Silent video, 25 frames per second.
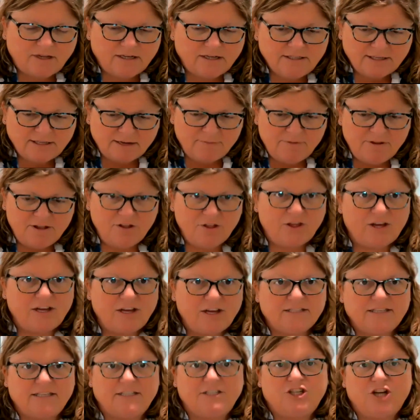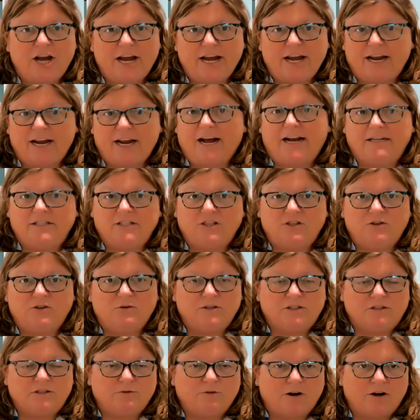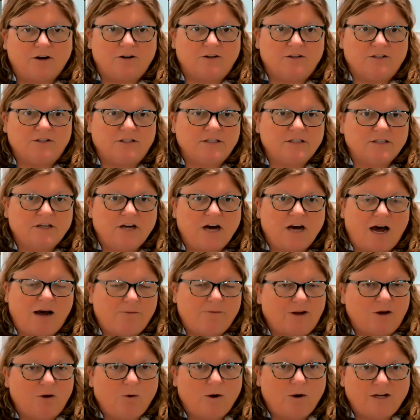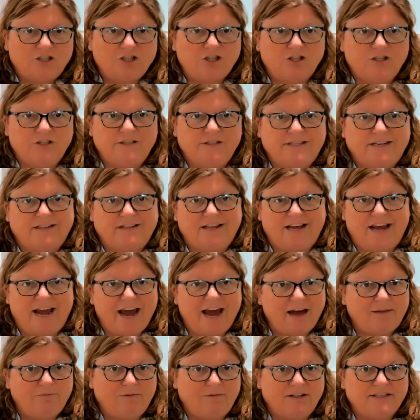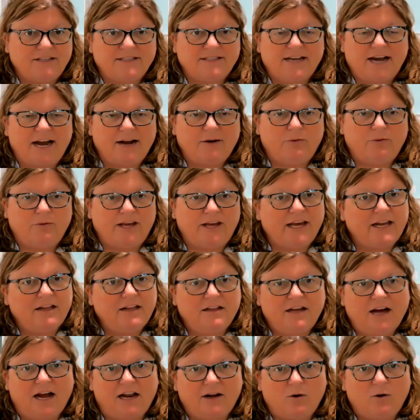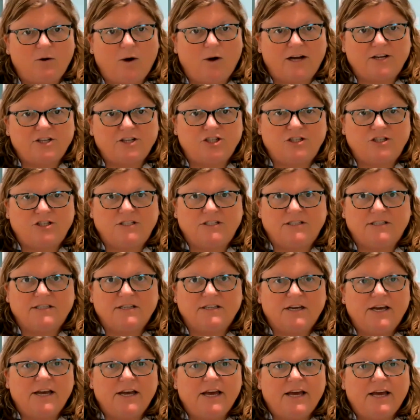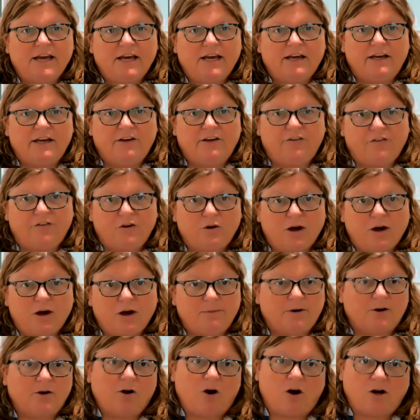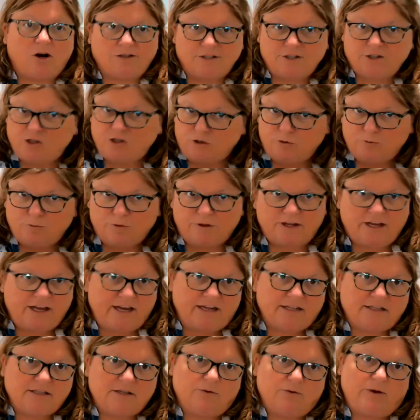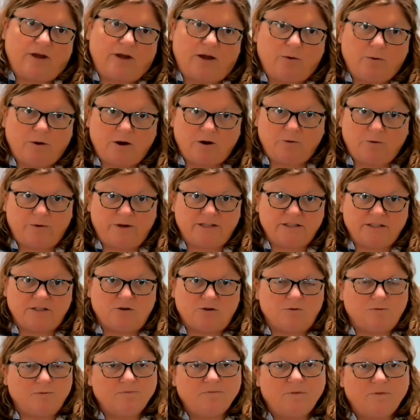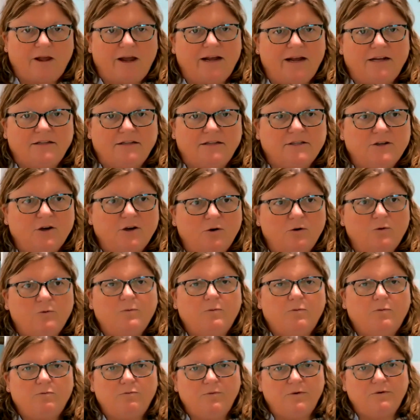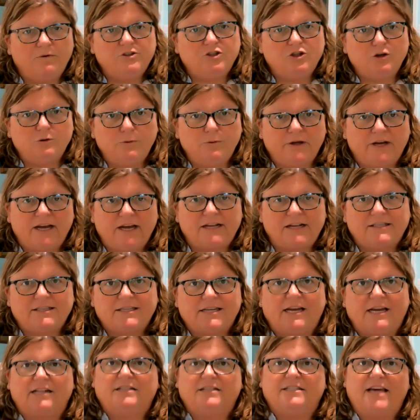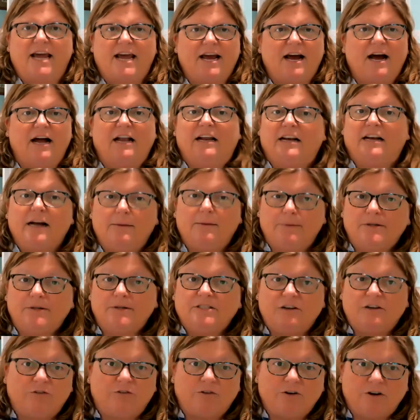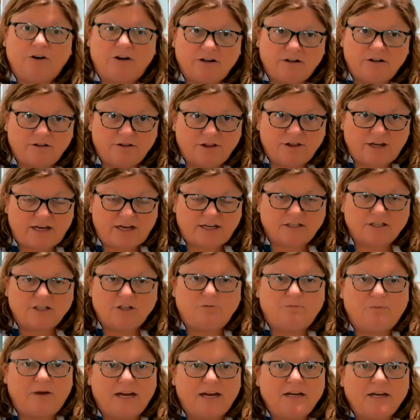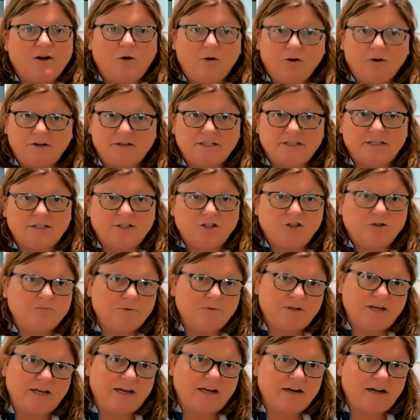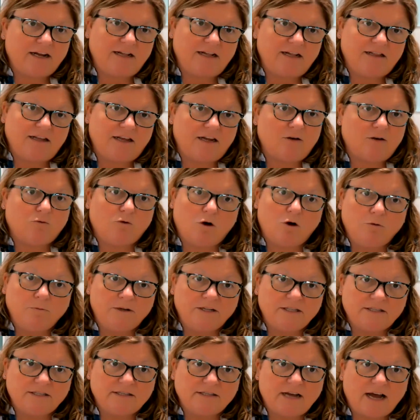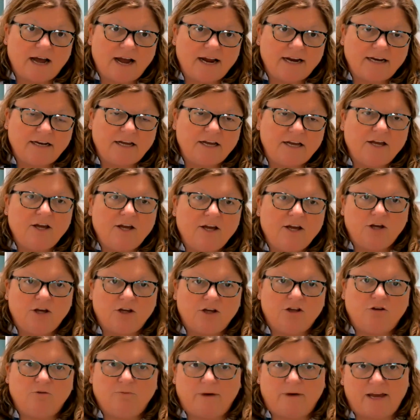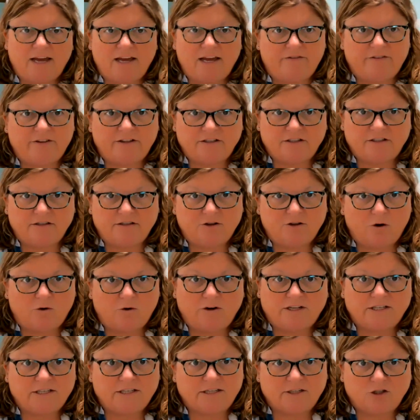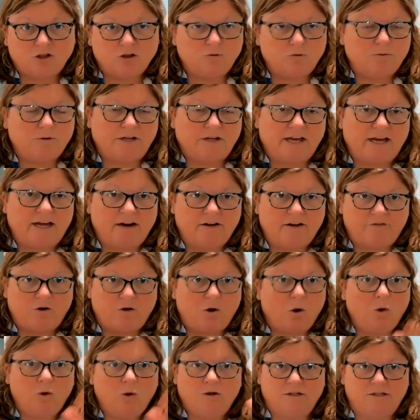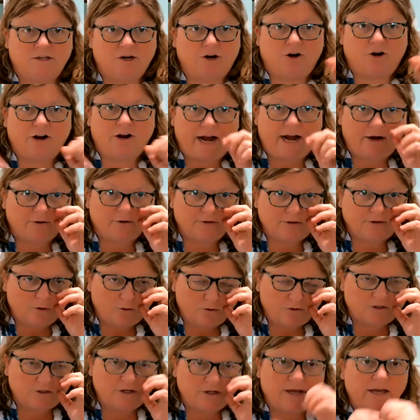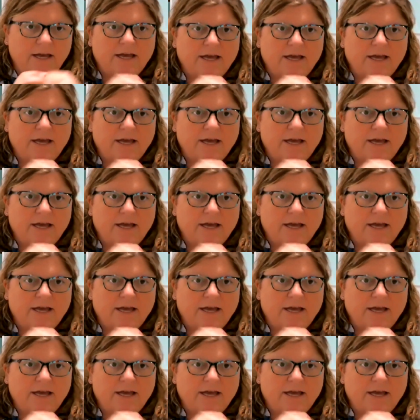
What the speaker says: of the things that Jake and I do as far as common questions on the admin side, we get a lot of questions if you come across duplicates. Okay, what do we do? And so duplicates can take on a couple different things. You may notice a duplicate in the enrollment side. You may even notice a duplicate of a whole entire household.